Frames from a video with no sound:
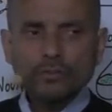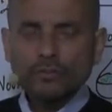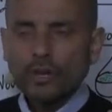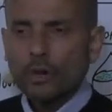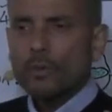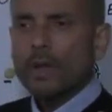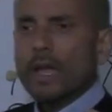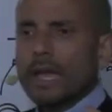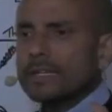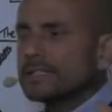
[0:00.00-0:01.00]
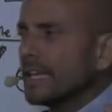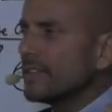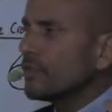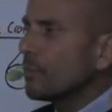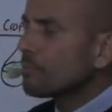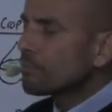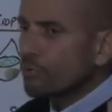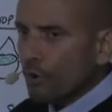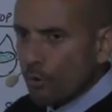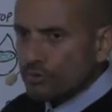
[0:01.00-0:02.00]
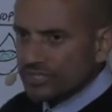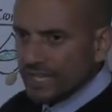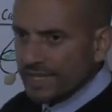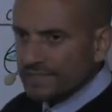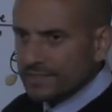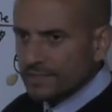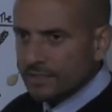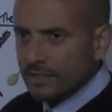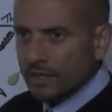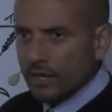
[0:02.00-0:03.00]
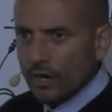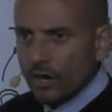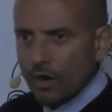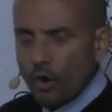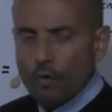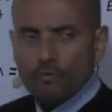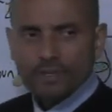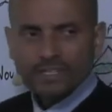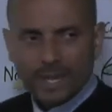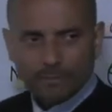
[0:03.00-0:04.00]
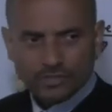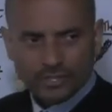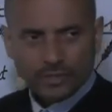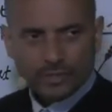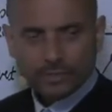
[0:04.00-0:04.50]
No, it said the process of redemption.